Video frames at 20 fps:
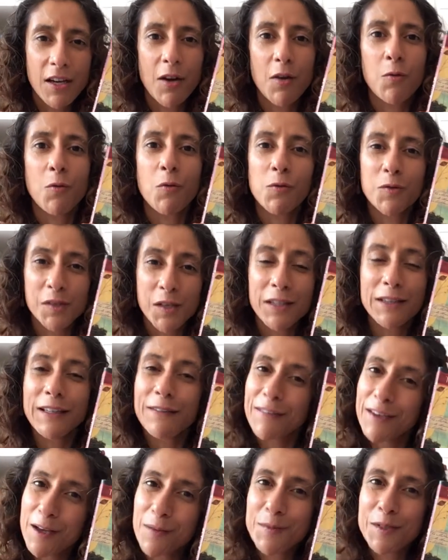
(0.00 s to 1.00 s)
also
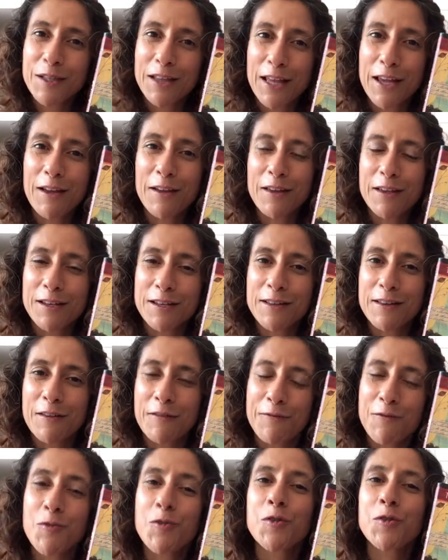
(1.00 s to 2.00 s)
living up to the
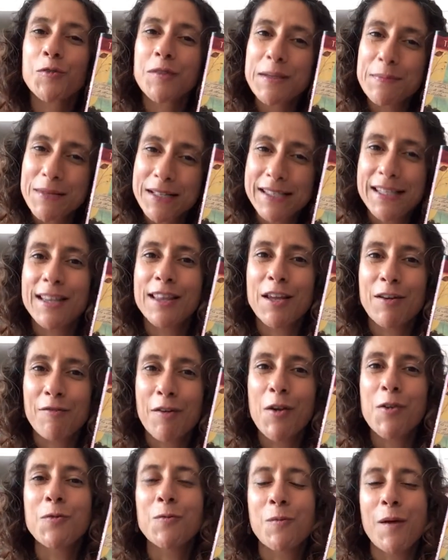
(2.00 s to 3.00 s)
four agreements in their
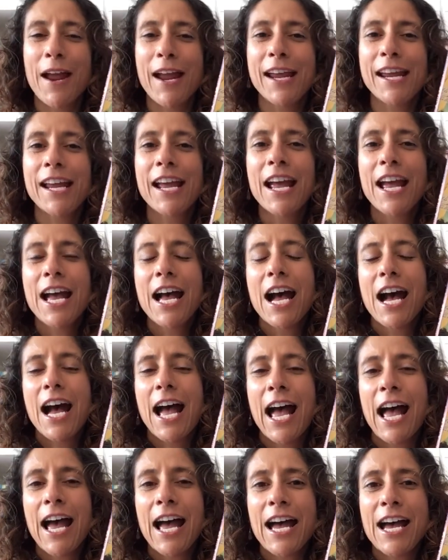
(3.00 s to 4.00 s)
own way.
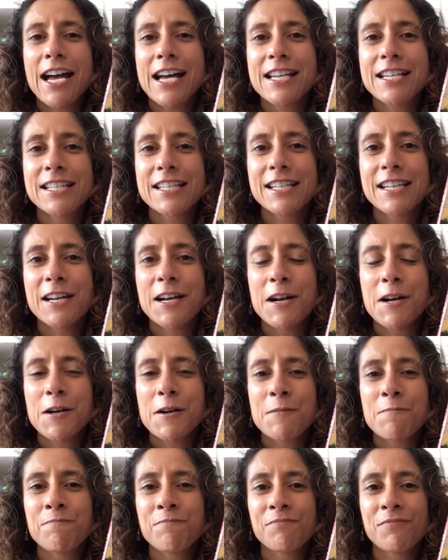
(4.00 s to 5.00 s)
And
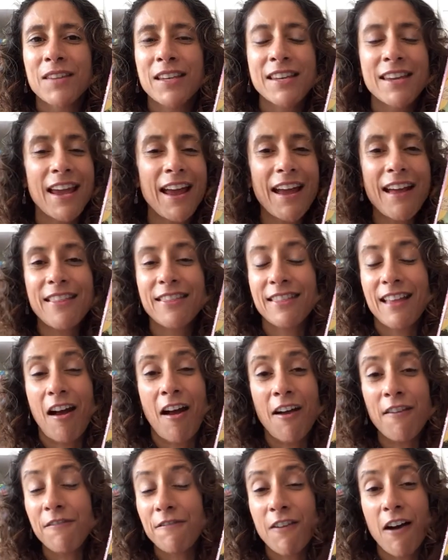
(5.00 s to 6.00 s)
and
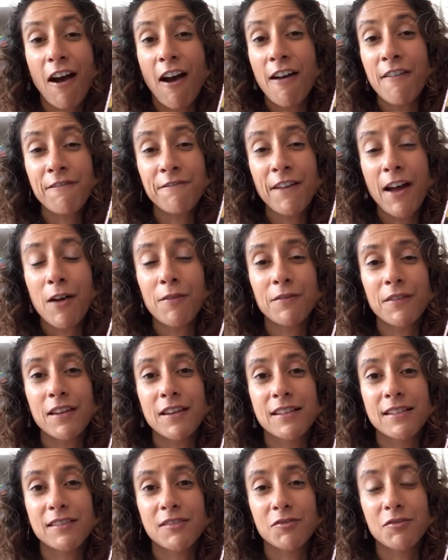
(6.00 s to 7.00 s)
I found
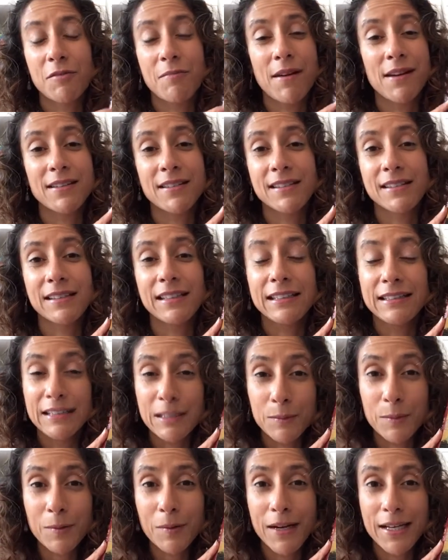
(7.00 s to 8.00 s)
this tremendously
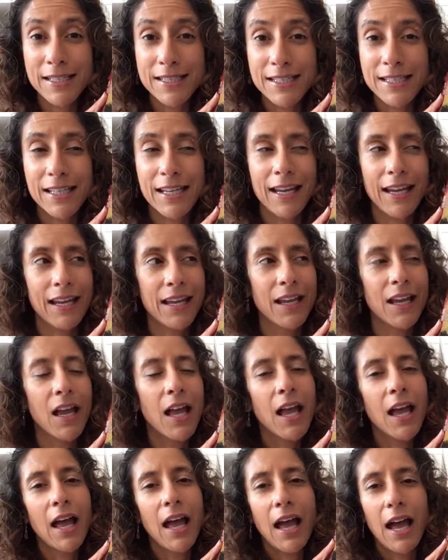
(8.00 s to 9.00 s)
liberating,
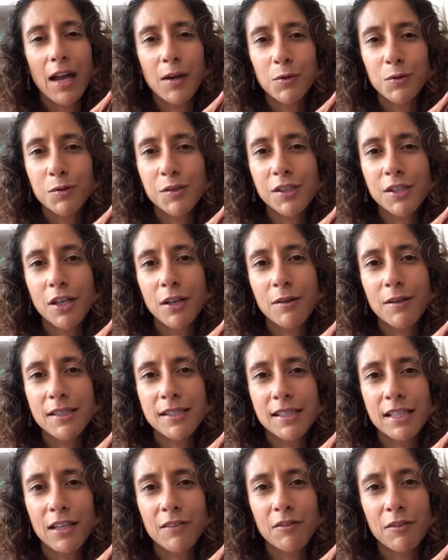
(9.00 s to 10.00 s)
and also
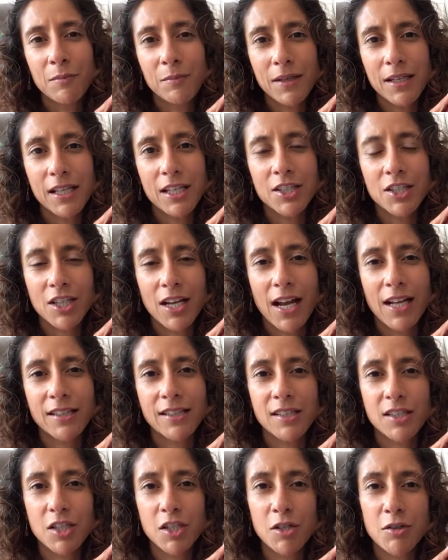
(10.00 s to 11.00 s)
it's given me a
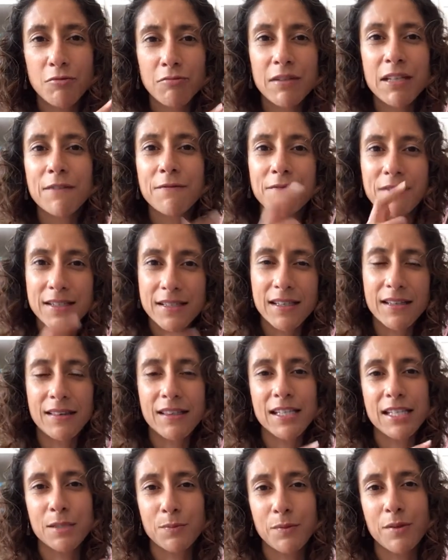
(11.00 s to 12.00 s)
chance to revisit
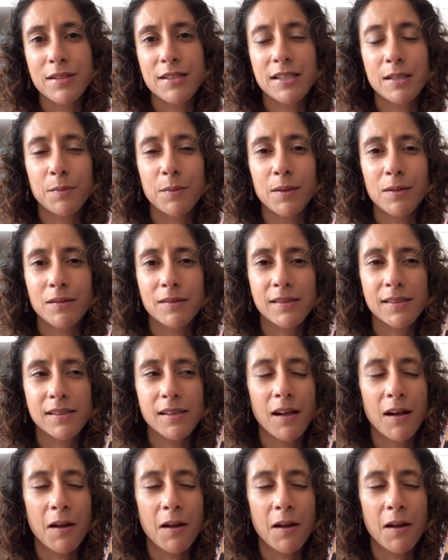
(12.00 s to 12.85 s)
these principles.